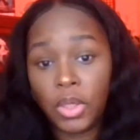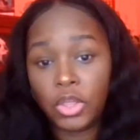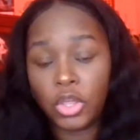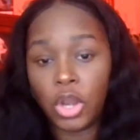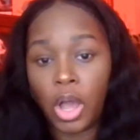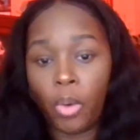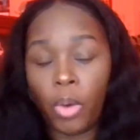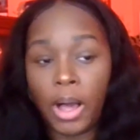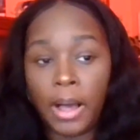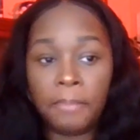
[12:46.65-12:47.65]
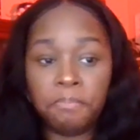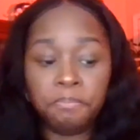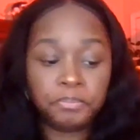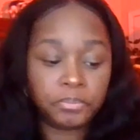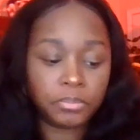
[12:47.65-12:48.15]
You know,
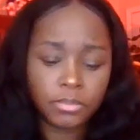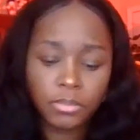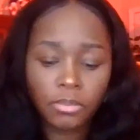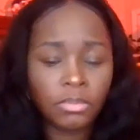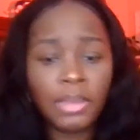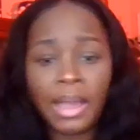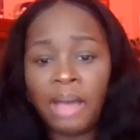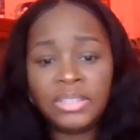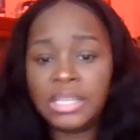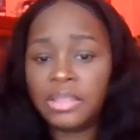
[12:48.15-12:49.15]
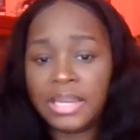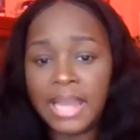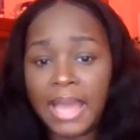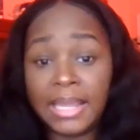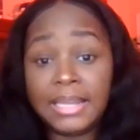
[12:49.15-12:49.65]
Obviously the
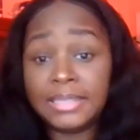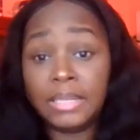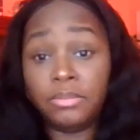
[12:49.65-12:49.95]
dad, he doesn't